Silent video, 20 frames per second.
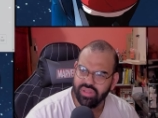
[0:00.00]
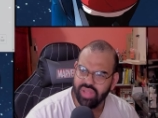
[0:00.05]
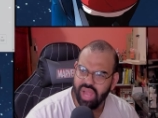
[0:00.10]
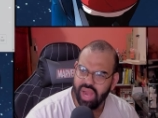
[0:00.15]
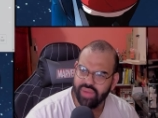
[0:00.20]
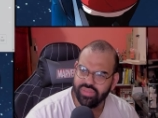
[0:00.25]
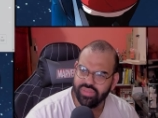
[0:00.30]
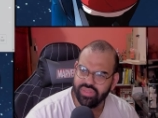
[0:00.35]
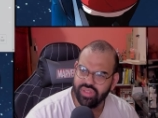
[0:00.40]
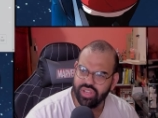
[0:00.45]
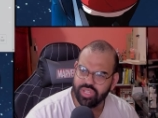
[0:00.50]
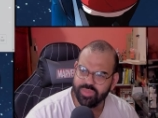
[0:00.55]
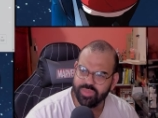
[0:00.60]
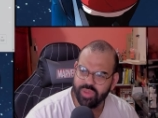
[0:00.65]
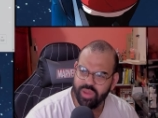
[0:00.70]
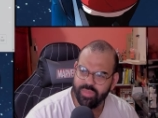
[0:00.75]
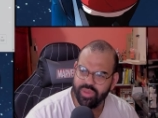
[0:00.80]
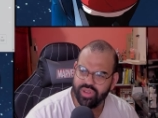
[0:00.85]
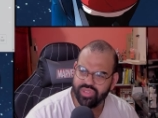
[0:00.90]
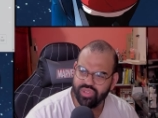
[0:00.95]
After the
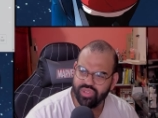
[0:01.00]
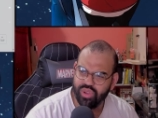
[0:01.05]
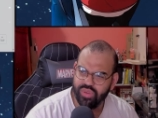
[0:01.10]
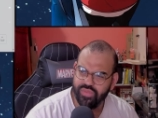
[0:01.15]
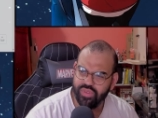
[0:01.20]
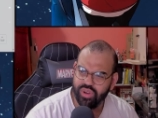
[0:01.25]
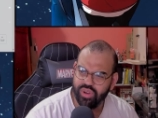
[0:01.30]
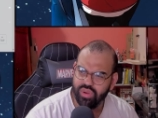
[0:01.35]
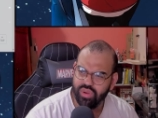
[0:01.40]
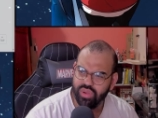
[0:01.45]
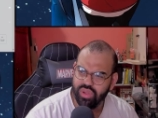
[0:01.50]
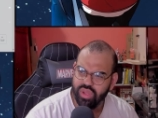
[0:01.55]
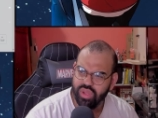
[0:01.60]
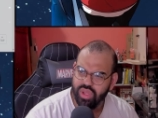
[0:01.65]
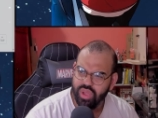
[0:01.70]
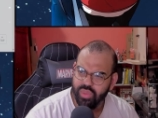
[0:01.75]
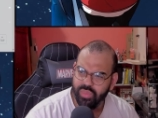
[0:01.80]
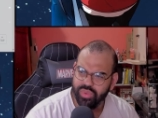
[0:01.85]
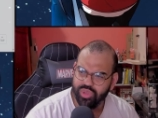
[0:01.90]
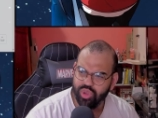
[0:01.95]
experiment is over,
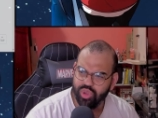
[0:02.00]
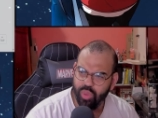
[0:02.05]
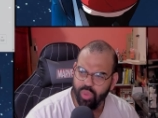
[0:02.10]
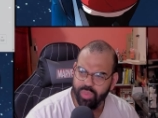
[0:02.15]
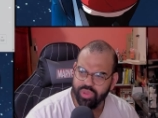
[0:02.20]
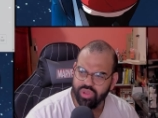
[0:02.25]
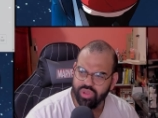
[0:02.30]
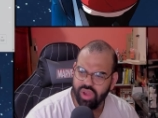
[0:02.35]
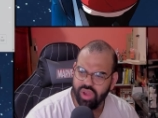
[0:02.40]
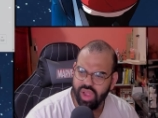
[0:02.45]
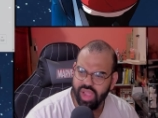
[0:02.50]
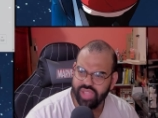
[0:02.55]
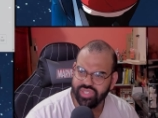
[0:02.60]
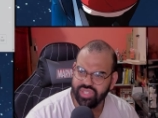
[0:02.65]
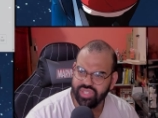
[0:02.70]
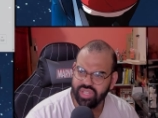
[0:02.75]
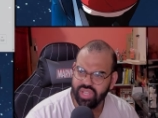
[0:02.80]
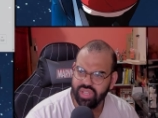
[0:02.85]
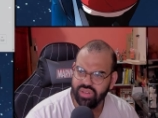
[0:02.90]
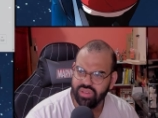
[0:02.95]
when you open your eyes
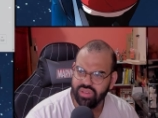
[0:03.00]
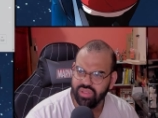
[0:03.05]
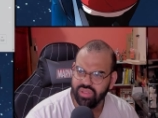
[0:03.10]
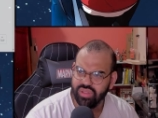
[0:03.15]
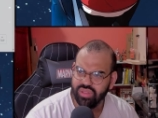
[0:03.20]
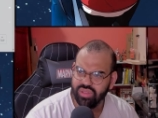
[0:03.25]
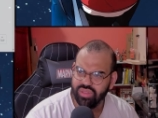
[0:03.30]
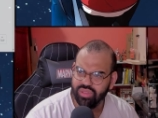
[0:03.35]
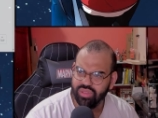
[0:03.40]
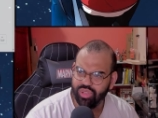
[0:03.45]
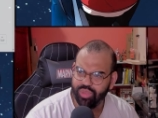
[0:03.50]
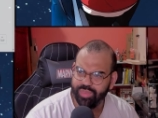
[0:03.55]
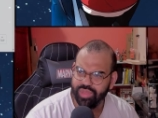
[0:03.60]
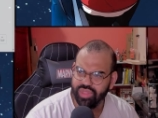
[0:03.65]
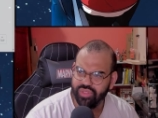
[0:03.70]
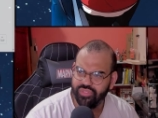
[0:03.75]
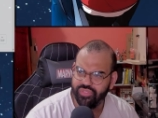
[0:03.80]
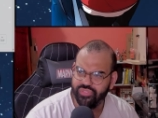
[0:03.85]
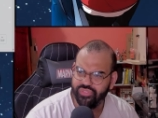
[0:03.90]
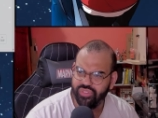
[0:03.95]
again, you'll be
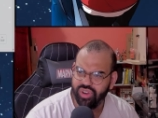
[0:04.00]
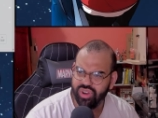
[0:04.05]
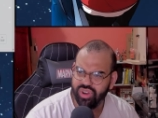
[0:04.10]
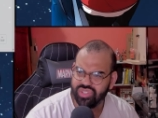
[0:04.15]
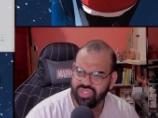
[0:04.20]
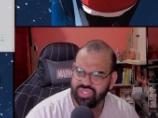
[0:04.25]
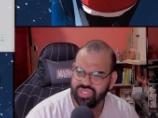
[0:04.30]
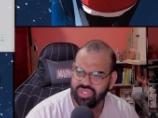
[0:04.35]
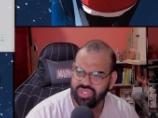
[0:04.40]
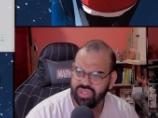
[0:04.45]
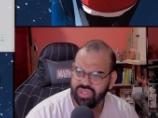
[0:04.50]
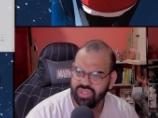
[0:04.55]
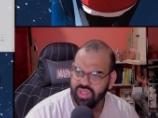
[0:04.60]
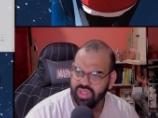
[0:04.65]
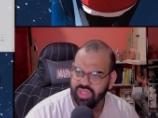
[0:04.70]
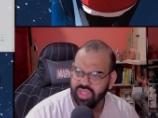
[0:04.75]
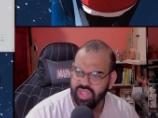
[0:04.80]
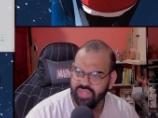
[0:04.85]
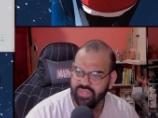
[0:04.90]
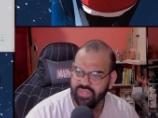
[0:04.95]
the first
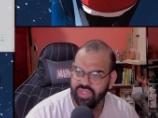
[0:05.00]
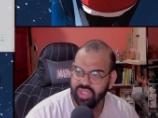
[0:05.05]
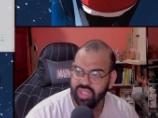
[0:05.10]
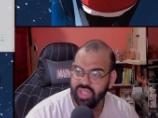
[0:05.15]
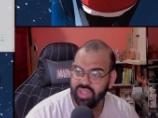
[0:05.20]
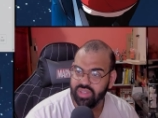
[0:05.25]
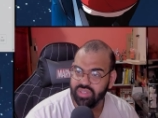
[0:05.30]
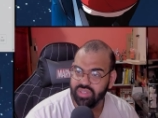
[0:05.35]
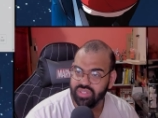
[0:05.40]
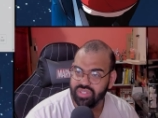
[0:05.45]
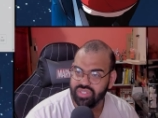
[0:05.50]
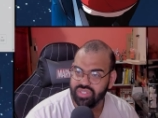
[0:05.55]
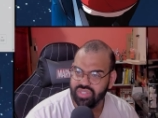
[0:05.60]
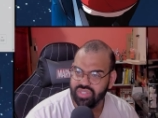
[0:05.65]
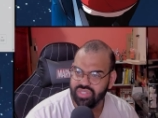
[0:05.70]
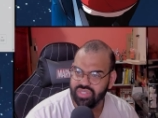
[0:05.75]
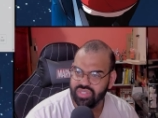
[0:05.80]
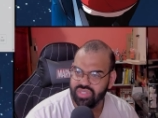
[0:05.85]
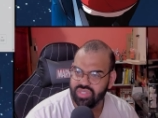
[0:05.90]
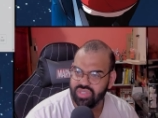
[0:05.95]
living
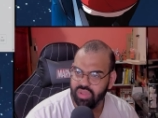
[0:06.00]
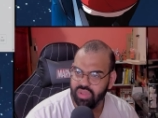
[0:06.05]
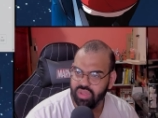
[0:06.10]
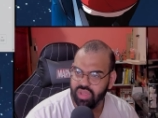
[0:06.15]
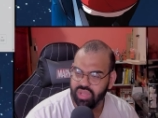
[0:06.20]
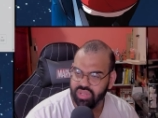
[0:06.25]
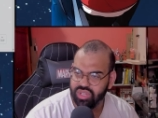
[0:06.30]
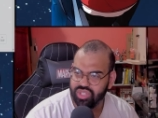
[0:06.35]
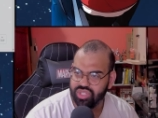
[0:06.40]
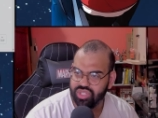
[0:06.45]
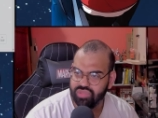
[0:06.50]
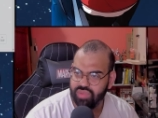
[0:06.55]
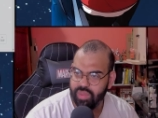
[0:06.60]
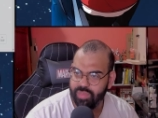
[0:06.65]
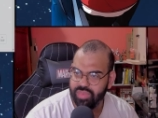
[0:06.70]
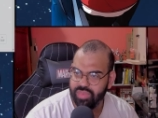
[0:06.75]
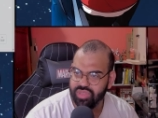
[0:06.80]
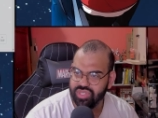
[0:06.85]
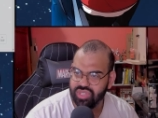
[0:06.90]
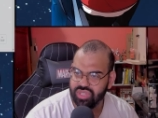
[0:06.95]
ignitions, ignition
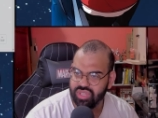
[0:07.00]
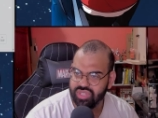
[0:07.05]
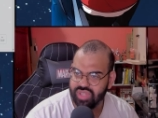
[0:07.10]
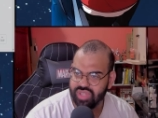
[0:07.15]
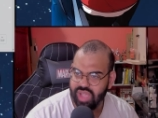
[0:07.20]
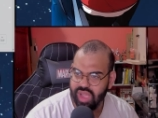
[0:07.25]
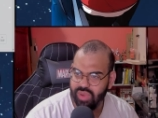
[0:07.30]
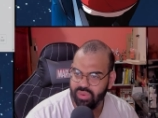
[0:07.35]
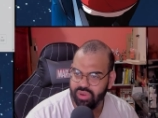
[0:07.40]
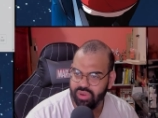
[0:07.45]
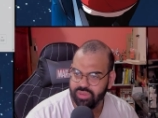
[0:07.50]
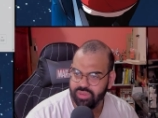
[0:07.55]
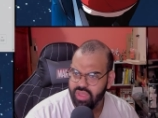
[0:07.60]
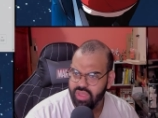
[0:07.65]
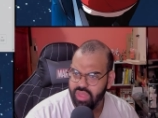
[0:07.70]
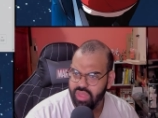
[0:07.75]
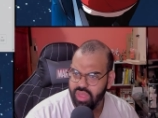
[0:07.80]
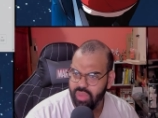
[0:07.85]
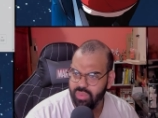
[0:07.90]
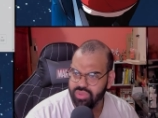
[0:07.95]
weapons in the tower.
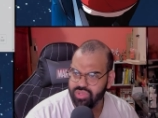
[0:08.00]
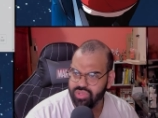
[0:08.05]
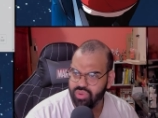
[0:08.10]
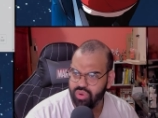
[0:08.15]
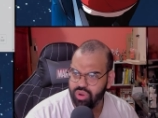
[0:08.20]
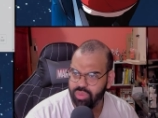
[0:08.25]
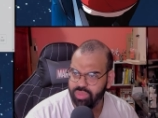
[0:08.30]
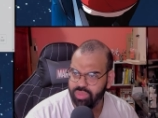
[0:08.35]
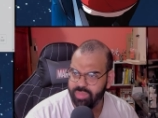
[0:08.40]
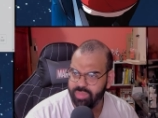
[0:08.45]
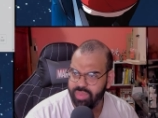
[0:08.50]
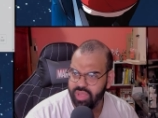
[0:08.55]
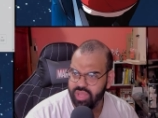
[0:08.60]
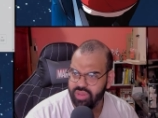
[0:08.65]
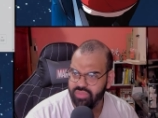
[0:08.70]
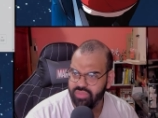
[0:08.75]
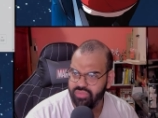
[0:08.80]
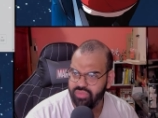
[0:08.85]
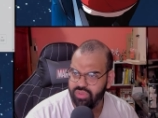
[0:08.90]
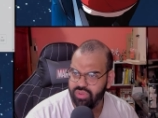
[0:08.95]
It was horribly
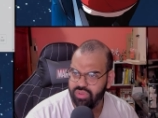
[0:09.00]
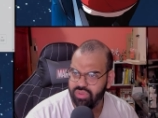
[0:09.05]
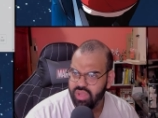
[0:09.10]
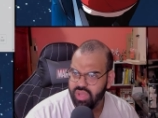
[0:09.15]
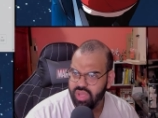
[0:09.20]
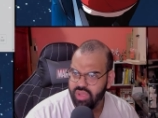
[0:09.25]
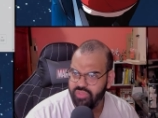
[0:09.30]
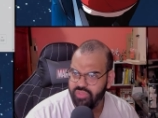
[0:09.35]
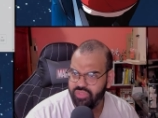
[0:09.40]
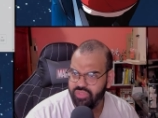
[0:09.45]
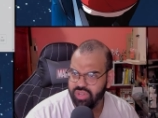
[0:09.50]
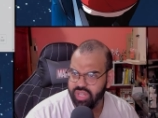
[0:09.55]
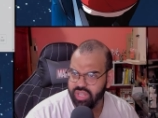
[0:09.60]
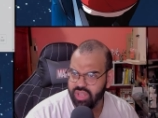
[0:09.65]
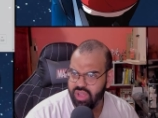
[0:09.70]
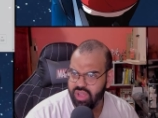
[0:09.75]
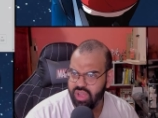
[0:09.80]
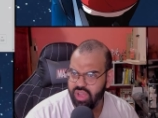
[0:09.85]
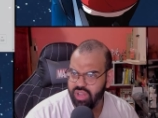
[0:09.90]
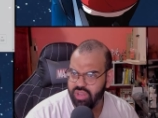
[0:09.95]
painful. It felt like
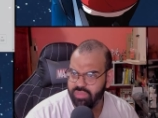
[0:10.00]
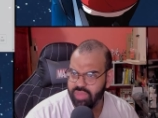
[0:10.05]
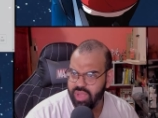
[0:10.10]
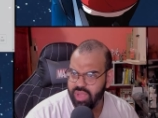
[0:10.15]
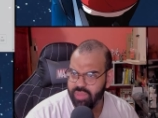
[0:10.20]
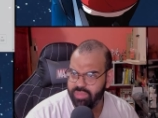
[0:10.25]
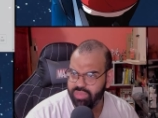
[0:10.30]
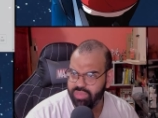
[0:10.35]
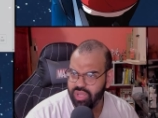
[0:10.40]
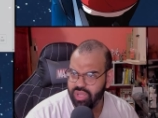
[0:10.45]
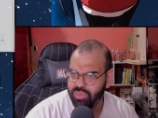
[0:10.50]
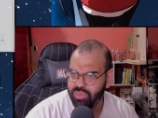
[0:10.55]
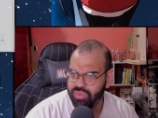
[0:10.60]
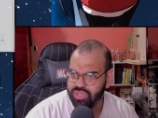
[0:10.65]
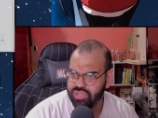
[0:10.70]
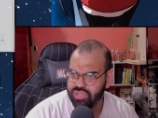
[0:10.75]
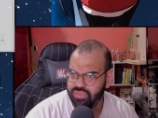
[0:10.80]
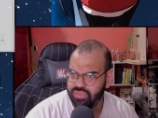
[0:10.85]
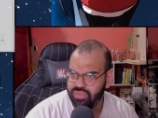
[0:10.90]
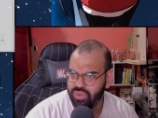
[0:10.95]
all of my blood
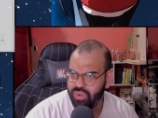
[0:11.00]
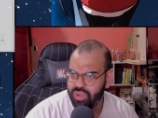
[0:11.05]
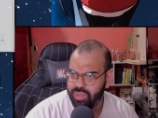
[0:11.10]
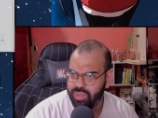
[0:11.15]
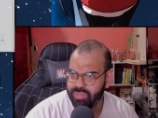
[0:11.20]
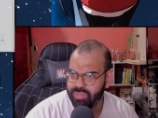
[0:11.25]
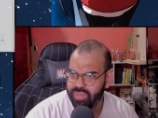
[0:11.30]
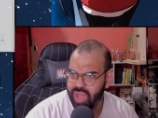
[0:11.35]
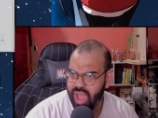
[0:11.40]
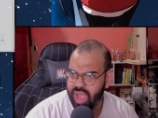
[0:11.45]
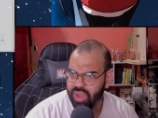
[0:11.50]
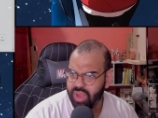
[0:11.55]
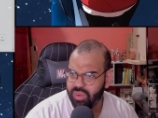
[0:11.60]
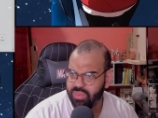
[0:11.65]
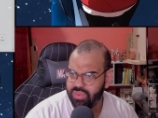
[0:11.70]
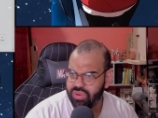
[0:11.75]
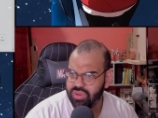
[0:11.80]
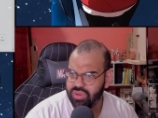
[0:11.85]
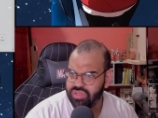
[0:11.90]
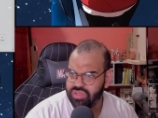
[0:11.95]
was flowing
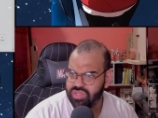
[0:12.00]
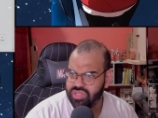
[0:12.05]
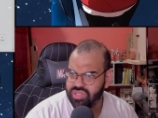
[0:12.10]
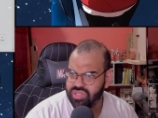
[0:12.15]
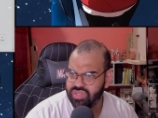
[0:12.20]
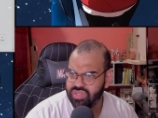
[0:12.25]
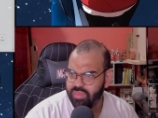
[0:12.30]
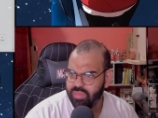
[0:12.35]
backwards,